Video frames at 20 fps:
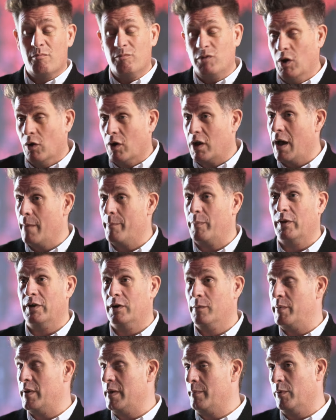a couple
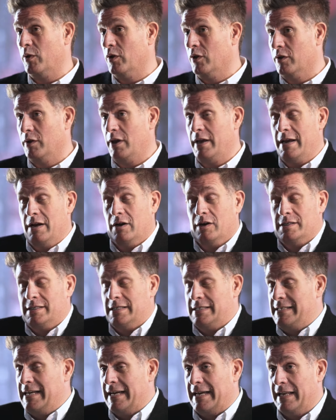hundred people here as
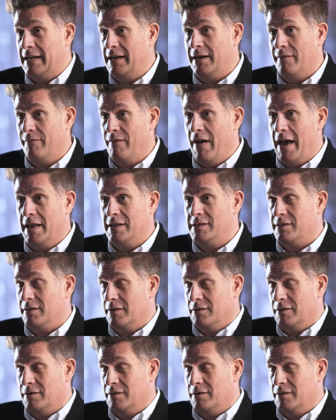a ticketed event.